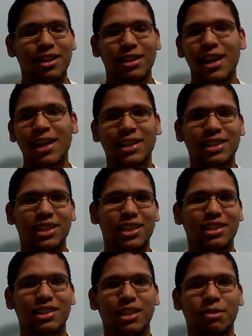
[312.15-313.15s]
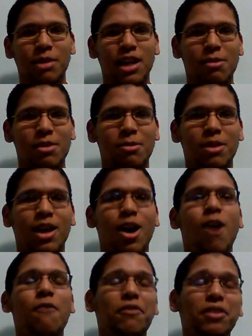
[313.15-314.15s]
next season maybe. But
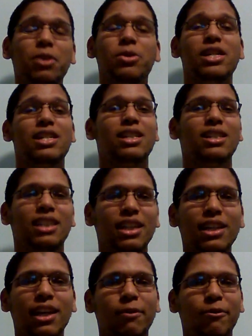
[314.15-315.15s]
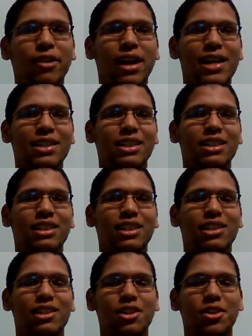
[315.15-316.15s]
hopefully we get to see Kid Flash this season,